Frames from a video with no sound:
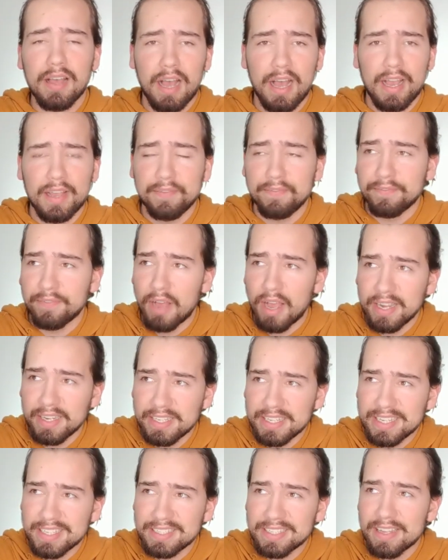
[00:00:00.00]
I
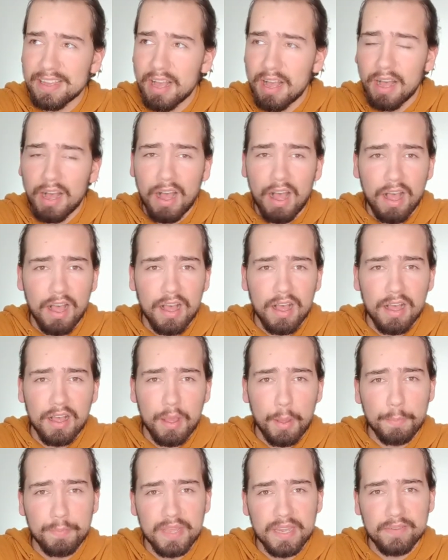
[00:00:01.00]
find it
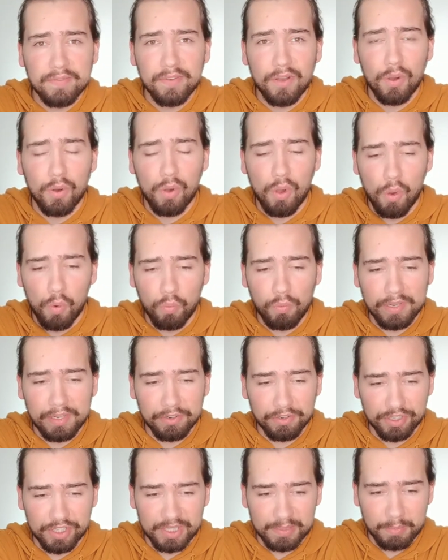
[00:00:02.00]
a bit of a
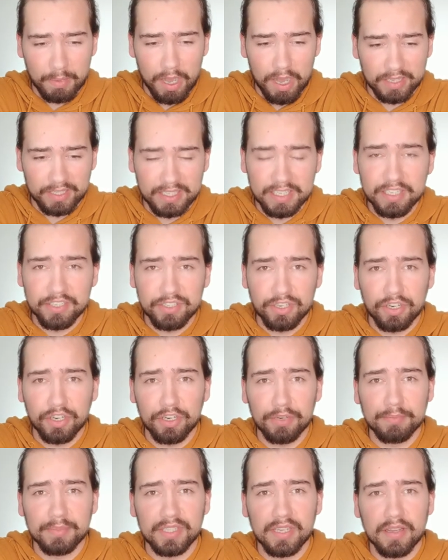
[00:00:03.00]
weird spot in
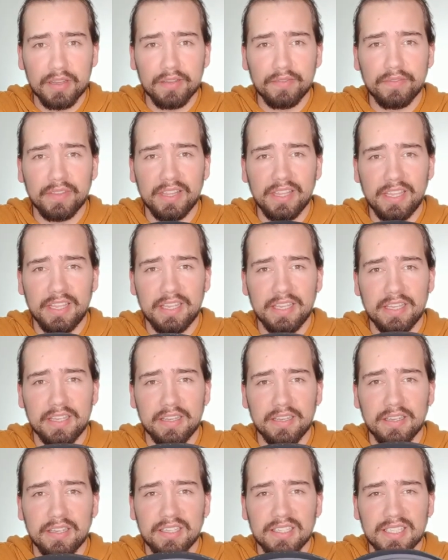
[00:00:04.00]
terms of
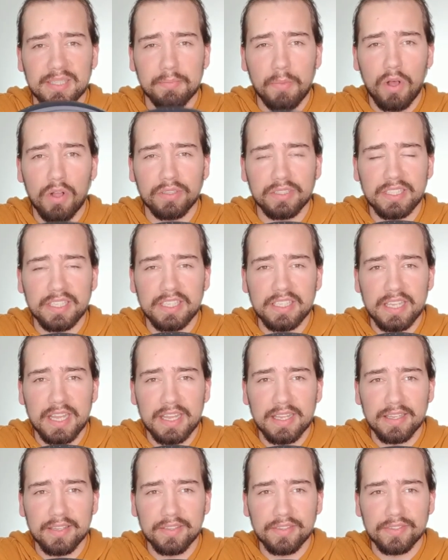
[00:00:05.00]
the small
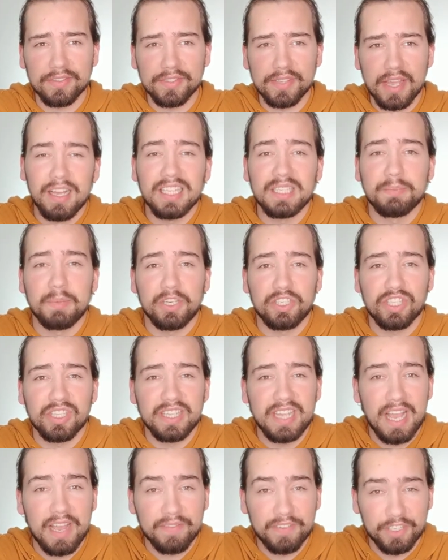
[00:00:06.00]
details, especially
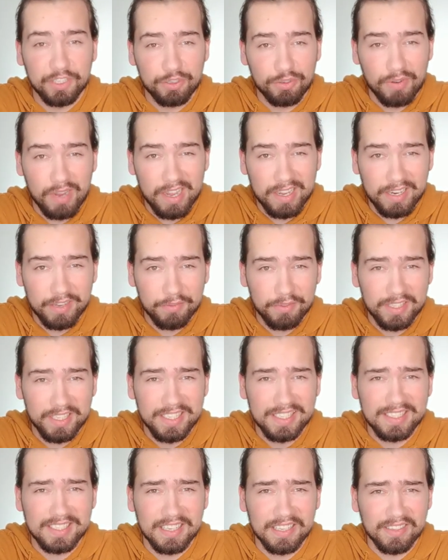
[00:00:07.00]
having tried out the
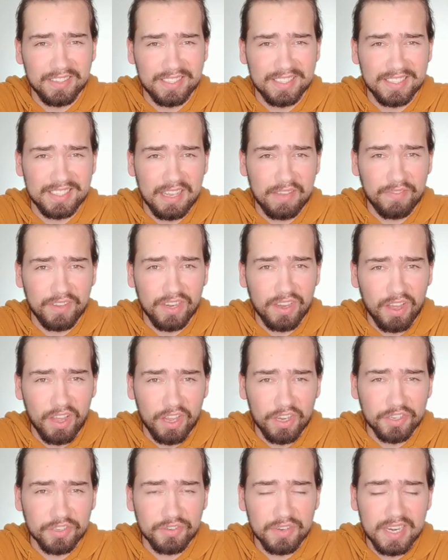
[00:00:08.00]
Stealth
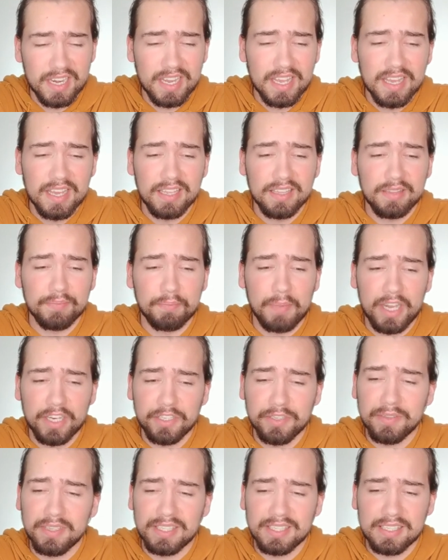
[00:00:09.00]
700.
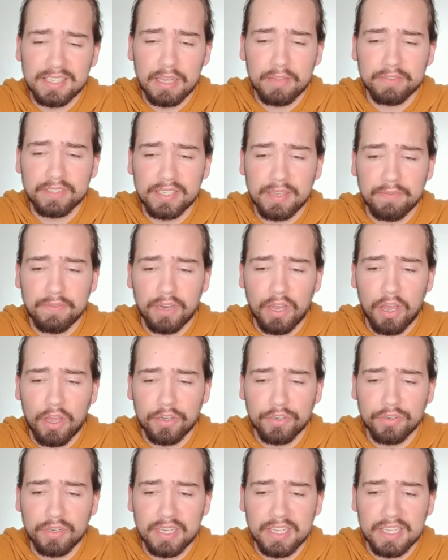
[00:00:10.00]
Mind you, the Stealth
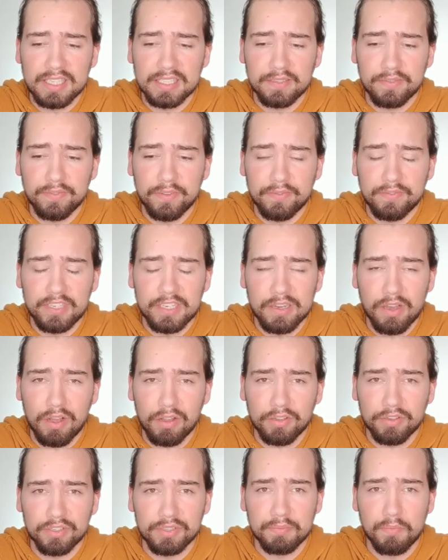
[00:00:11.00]
700 is
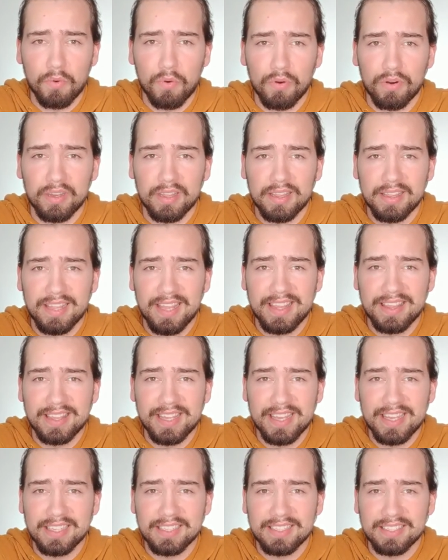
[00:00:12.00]
$50 more than
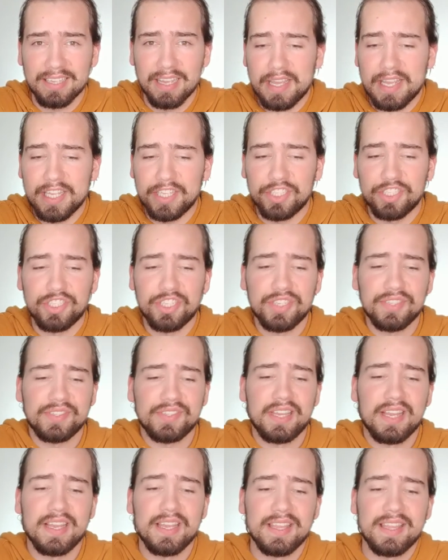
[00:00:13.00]
this. It's
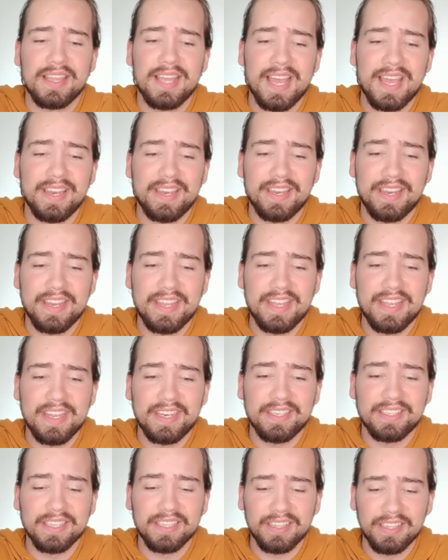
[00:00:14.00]
just that
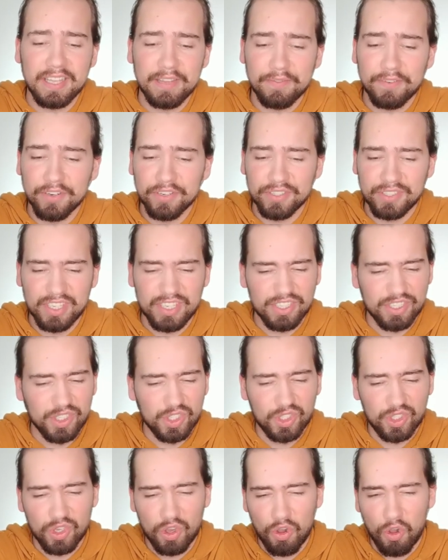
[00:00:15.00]
it delivers in
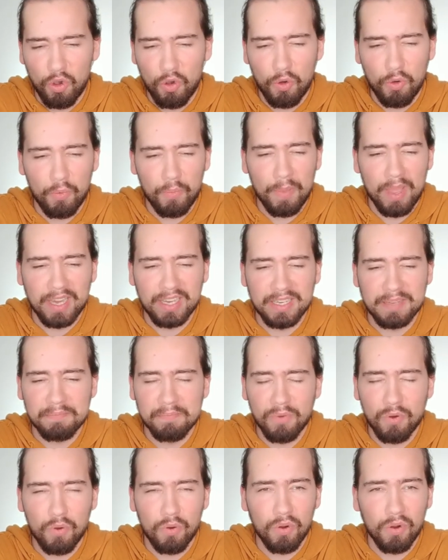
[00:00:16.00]
so many
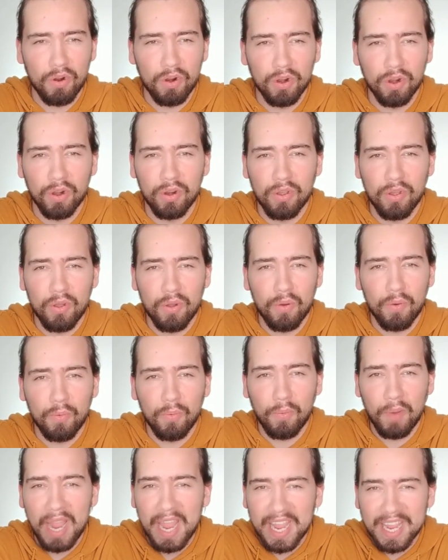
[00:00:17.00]
more
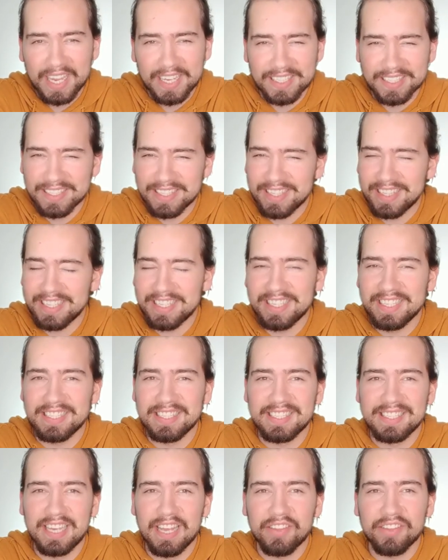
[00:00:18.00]
ways. The
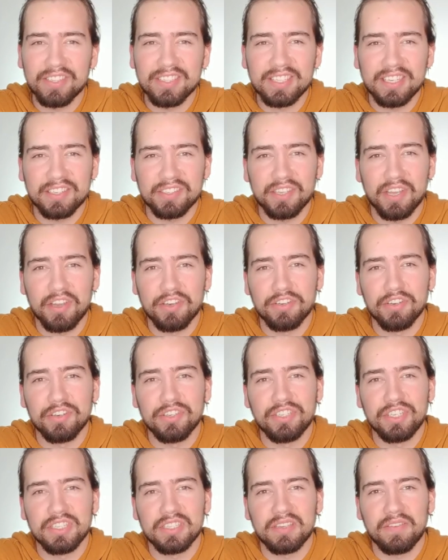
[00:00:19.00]
Stealth
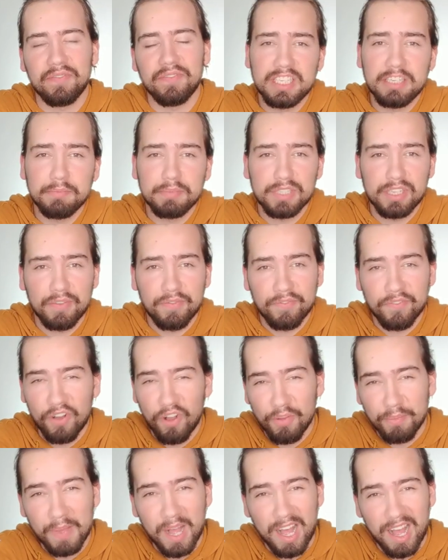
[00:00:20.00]
600 just seems to
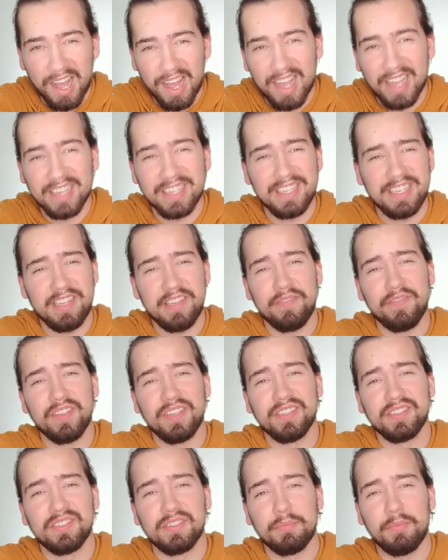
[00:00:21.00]
fall behind
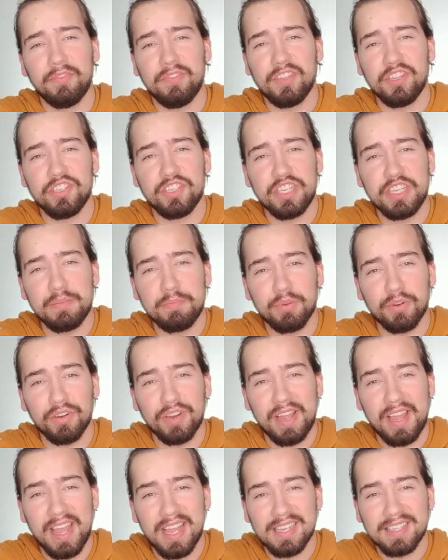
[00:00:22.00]
even some of the
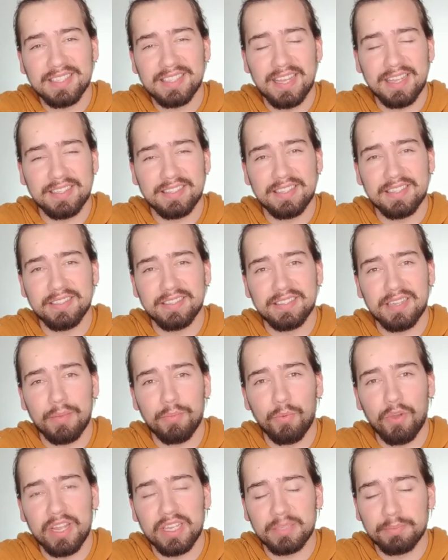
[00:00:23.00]
cheaper headsets in
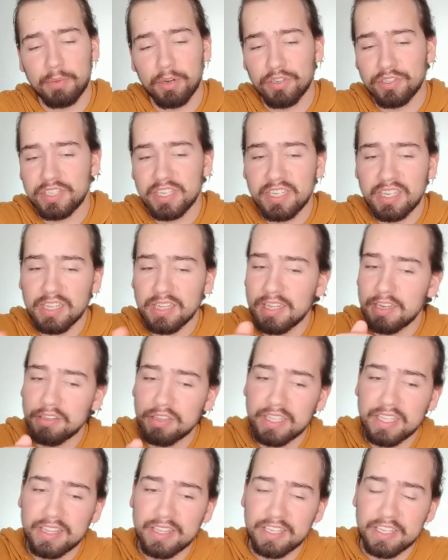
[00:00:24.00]
some ways,
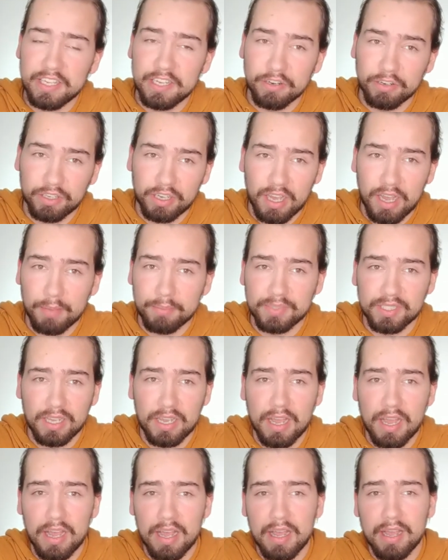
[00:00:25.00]
particularly the ear cups.
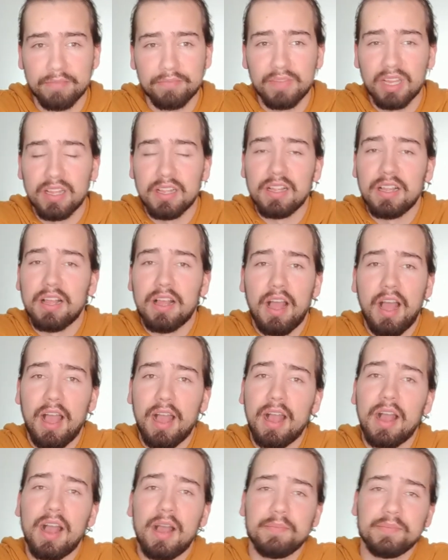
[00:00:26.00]

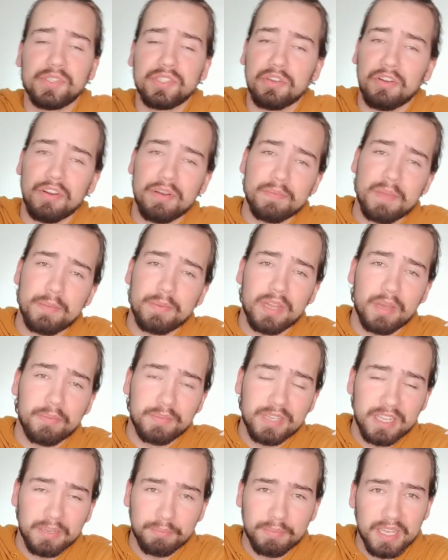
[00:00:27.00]
I'm sorry, maybe I'm
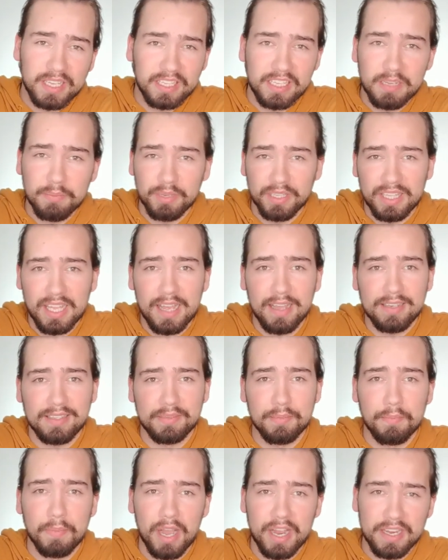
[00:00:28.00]
being picky, but
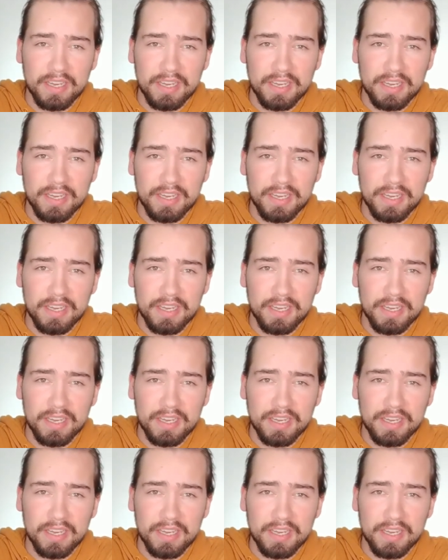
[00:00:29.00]
that's my